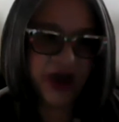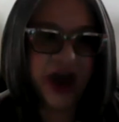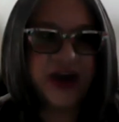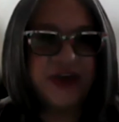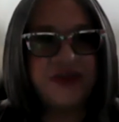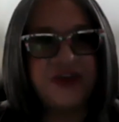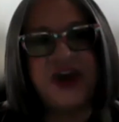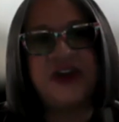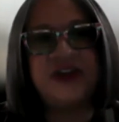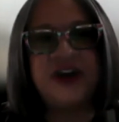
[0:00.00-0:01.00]
I
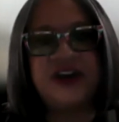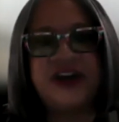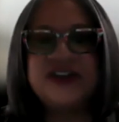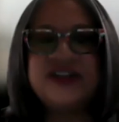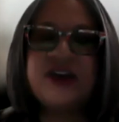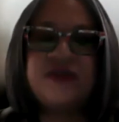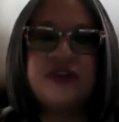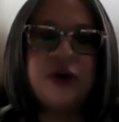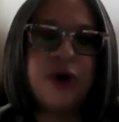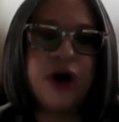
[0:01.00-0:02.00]
think that it has given
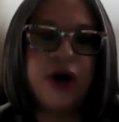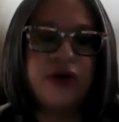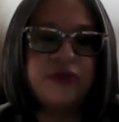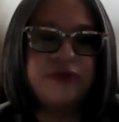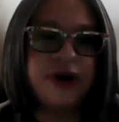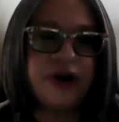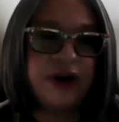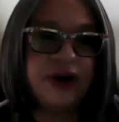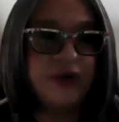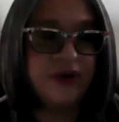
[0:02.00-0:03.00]
them a
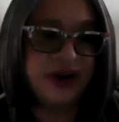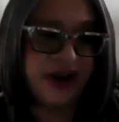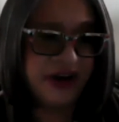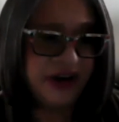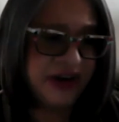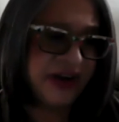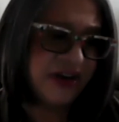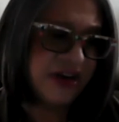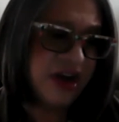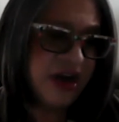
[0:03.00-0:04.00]
very organic,
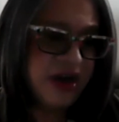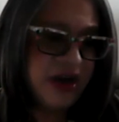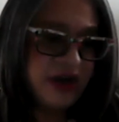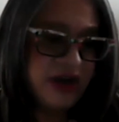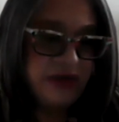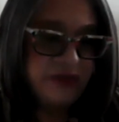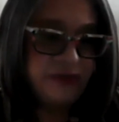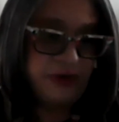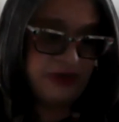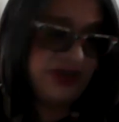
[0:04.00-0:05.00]
and
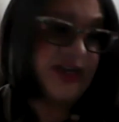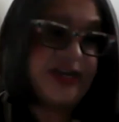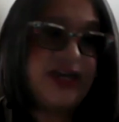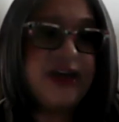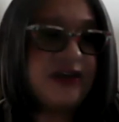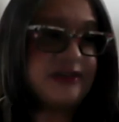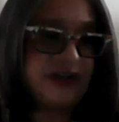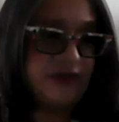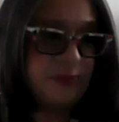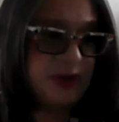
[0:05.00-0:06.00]
the ease
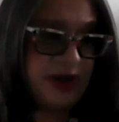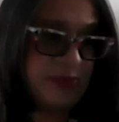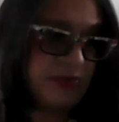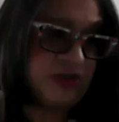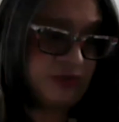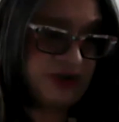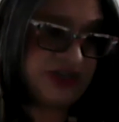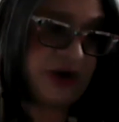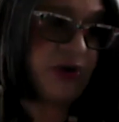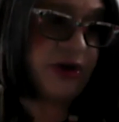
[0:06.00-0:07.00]
of being able to reach
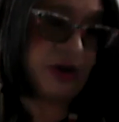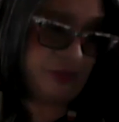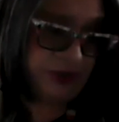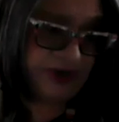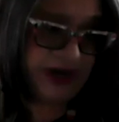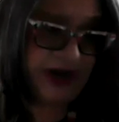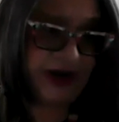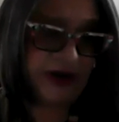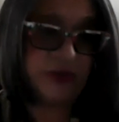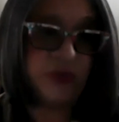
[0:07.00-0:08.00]
out and
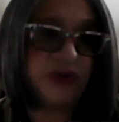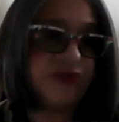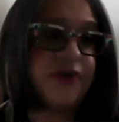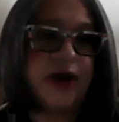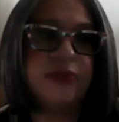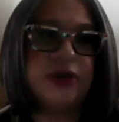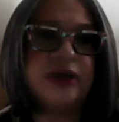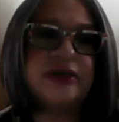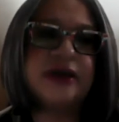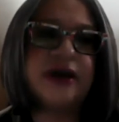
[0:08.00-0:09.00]
communicate with
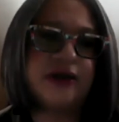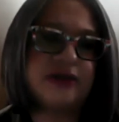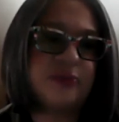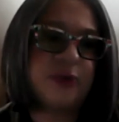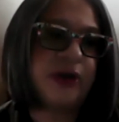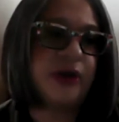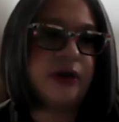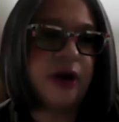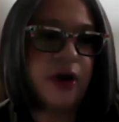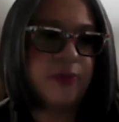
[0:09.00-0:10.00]
families has
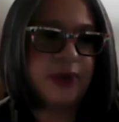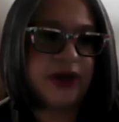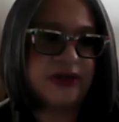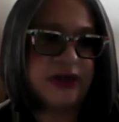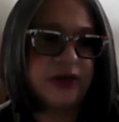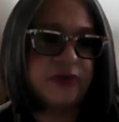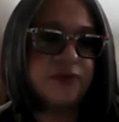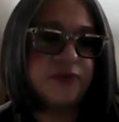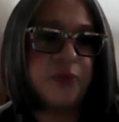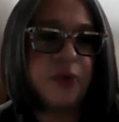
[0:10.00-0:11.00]
been amazing
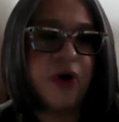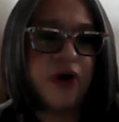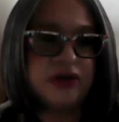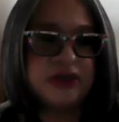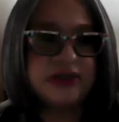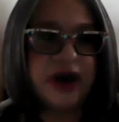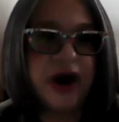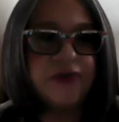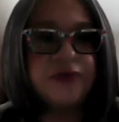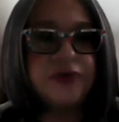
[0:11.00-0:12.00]
from our
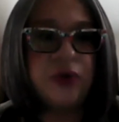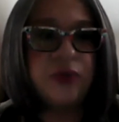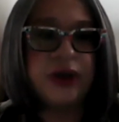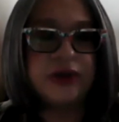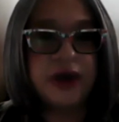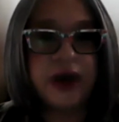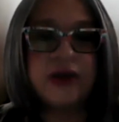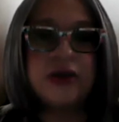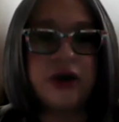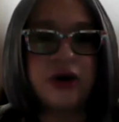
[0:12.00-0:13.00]
staff, knowing
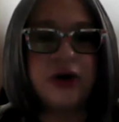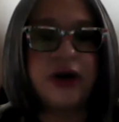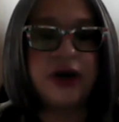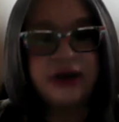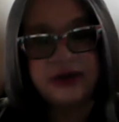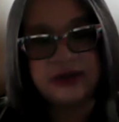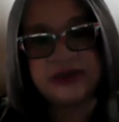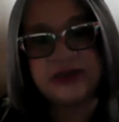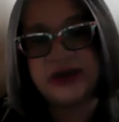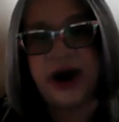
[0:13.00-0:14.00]
that there
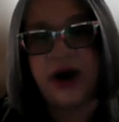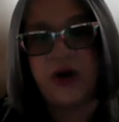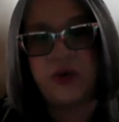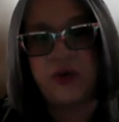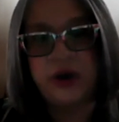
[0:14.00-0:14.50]
is now